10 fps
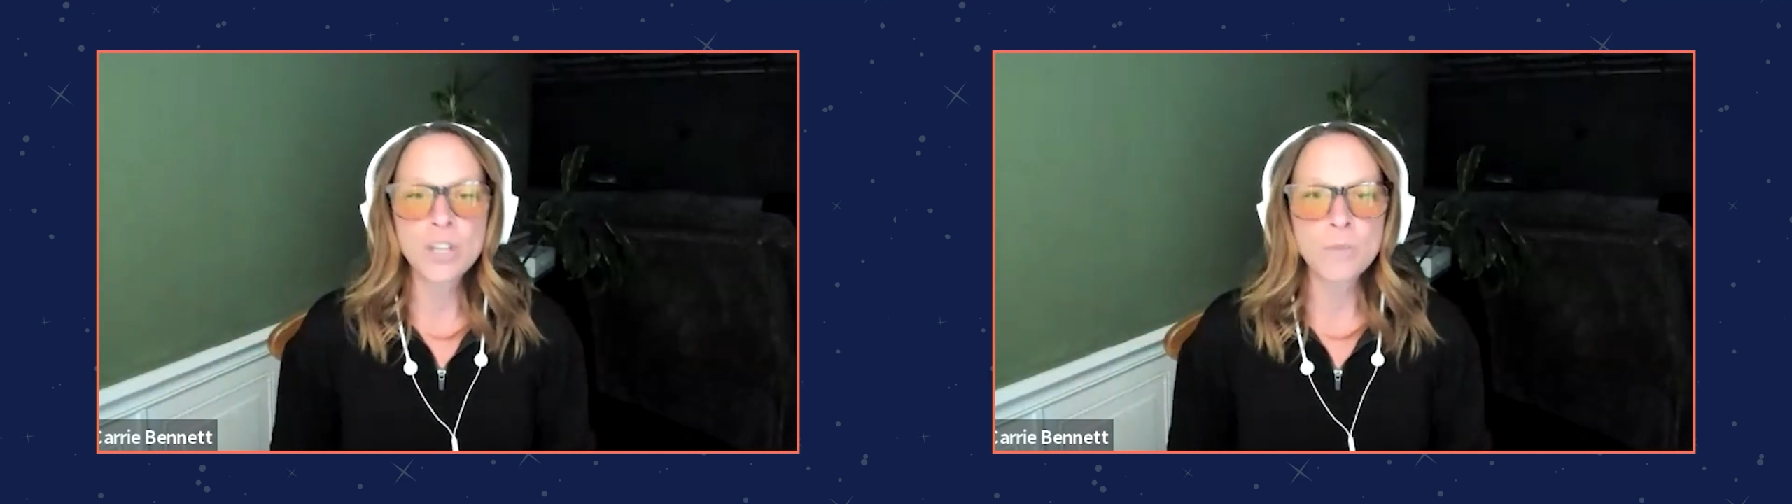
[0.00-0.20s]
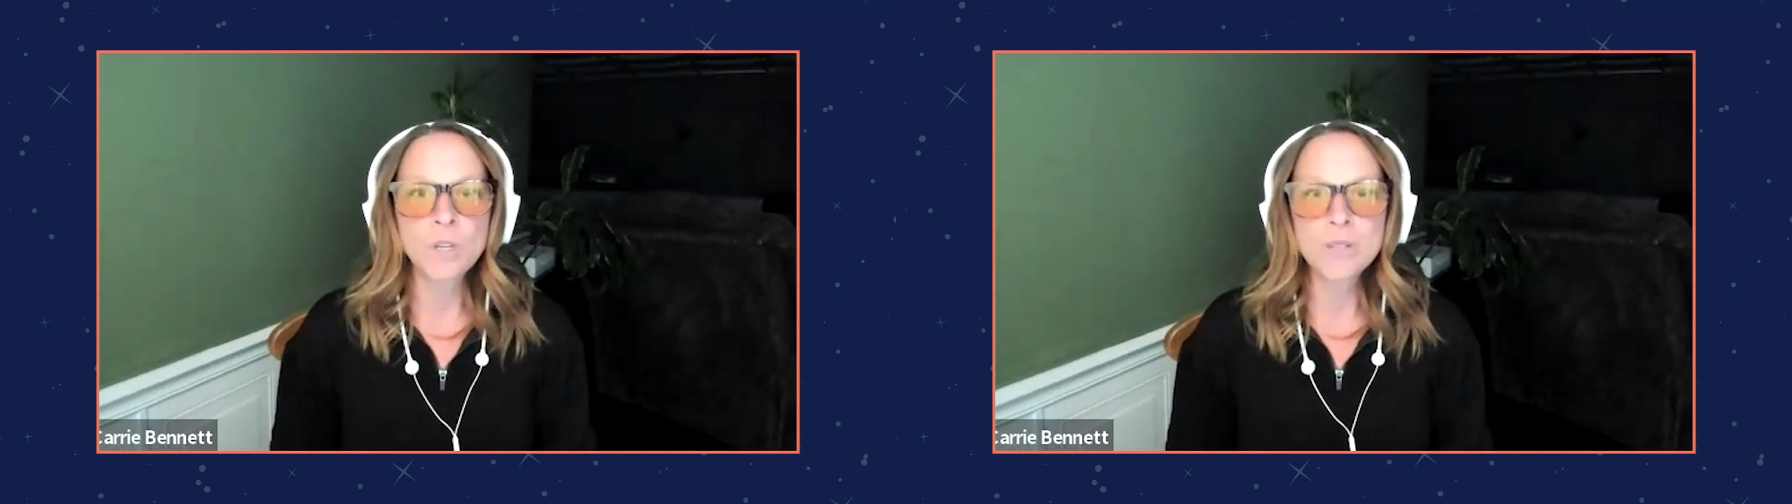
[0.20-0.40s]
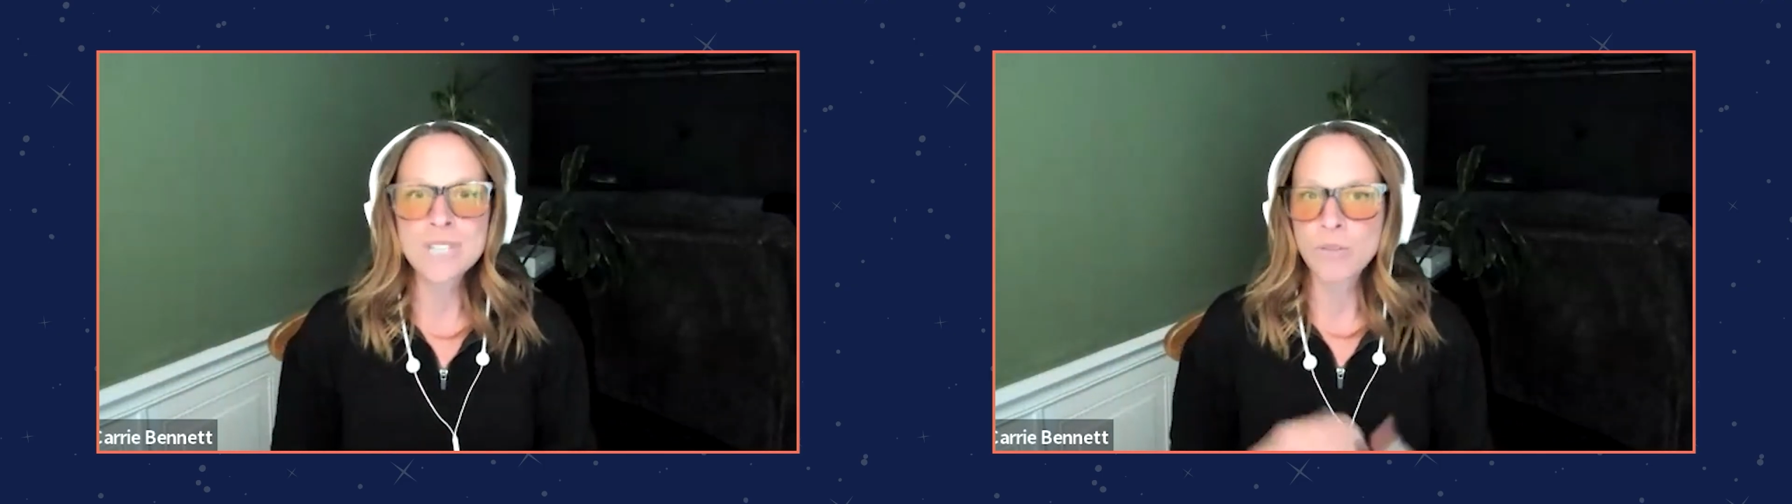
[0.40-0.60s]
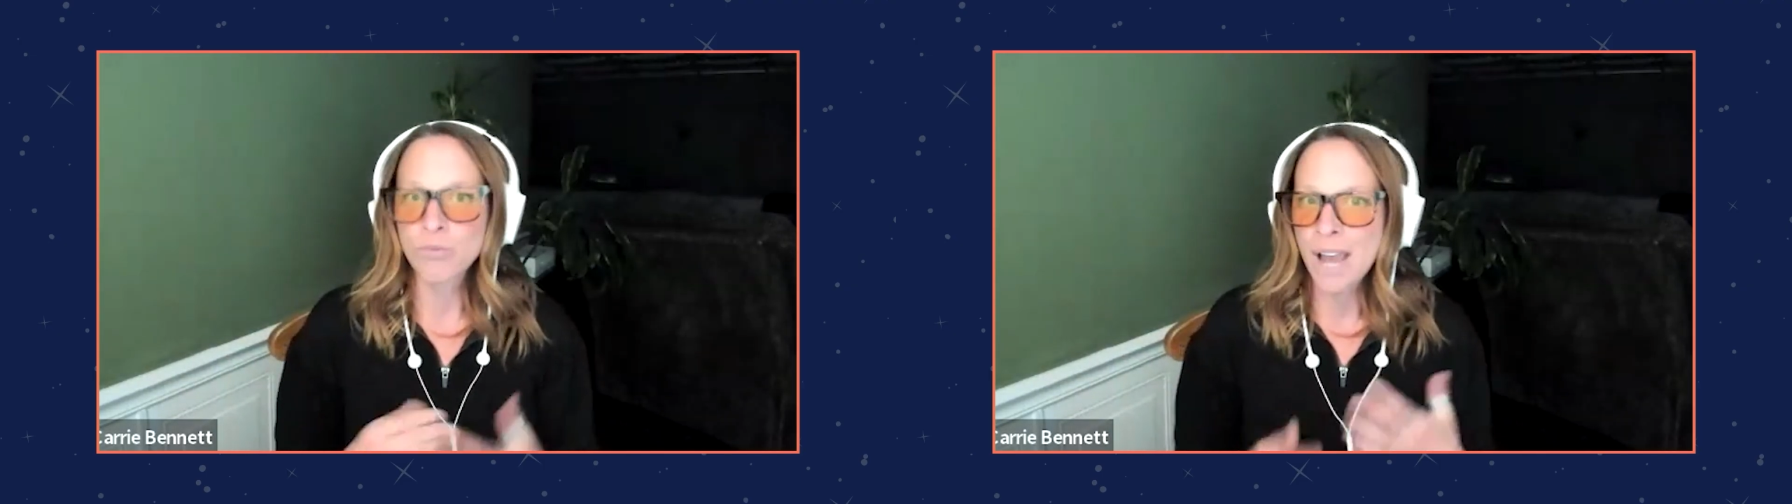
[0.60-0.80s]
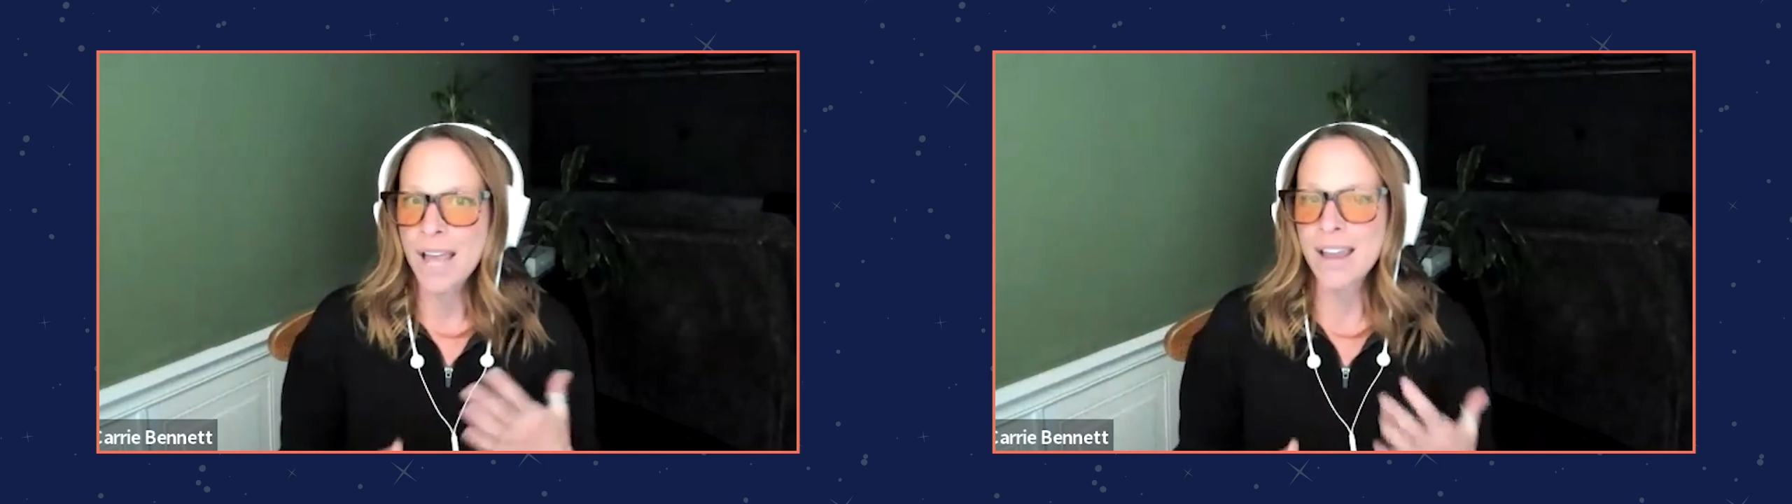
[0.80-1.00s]
using
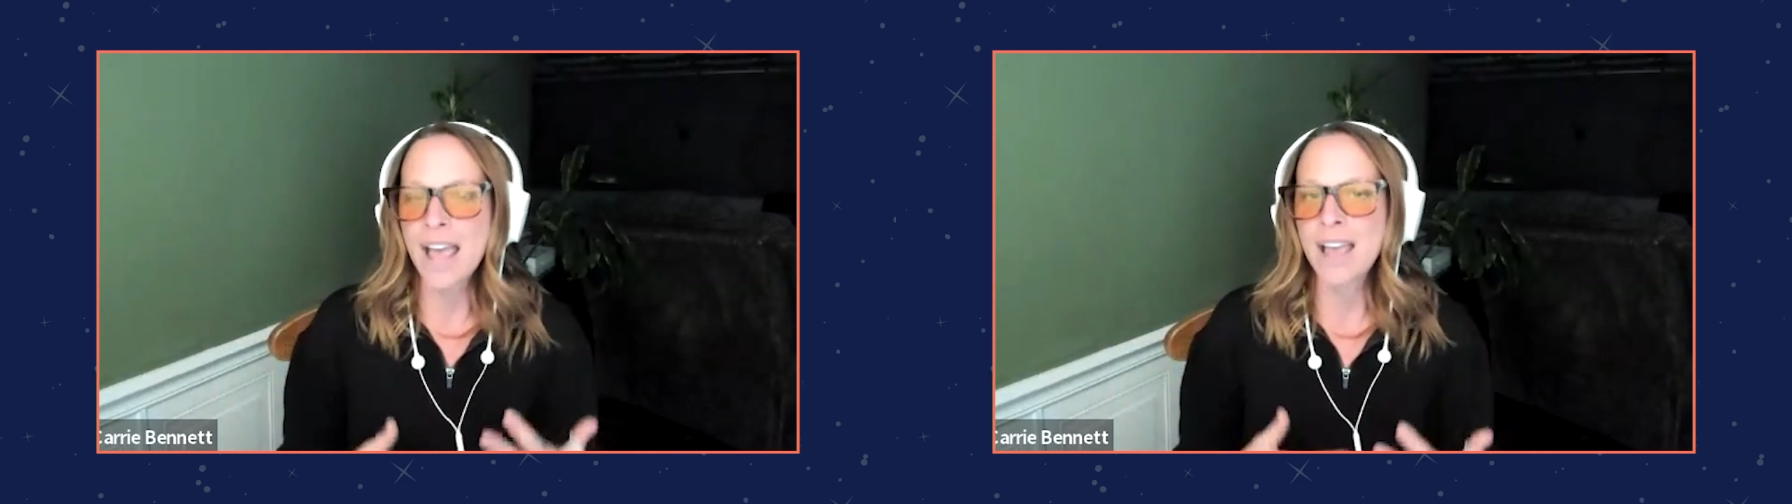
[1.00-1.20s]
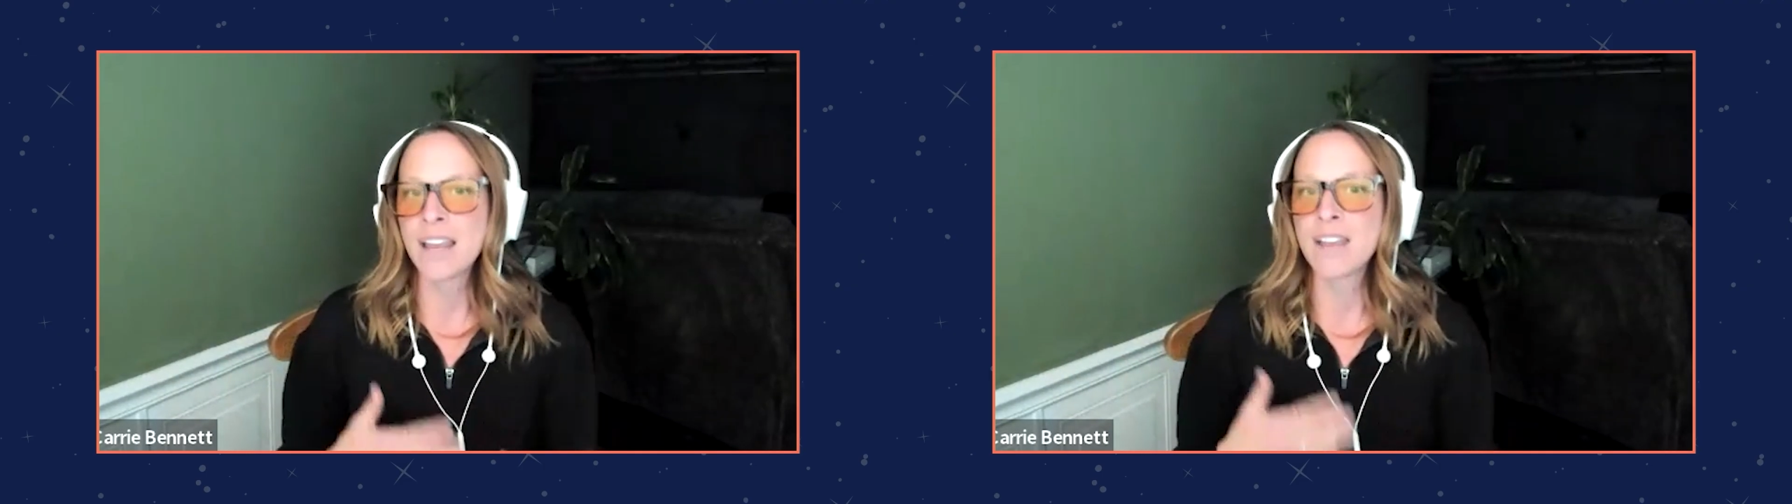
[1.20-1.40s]
red and